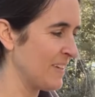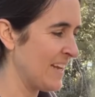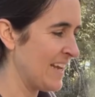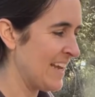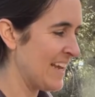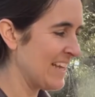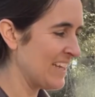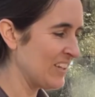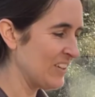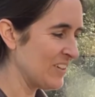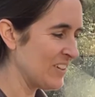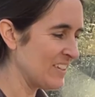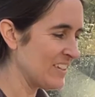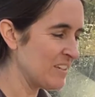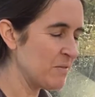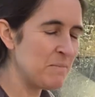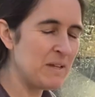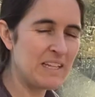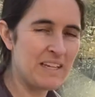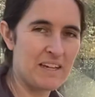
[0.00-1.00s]
It looks to
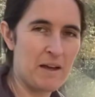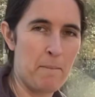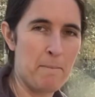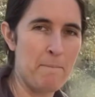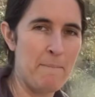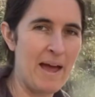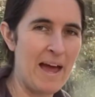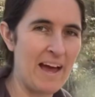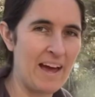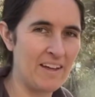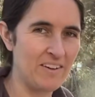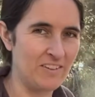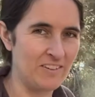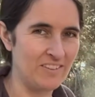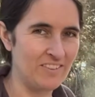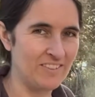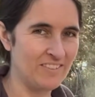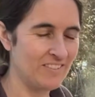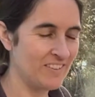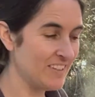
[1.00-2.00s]
me like a paddle.
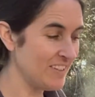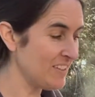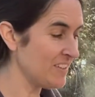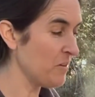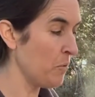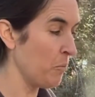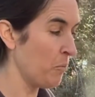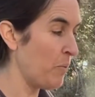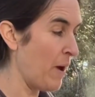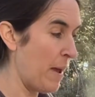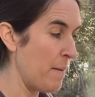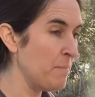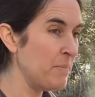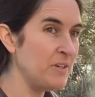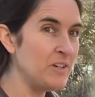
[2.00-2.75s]
This is a webbed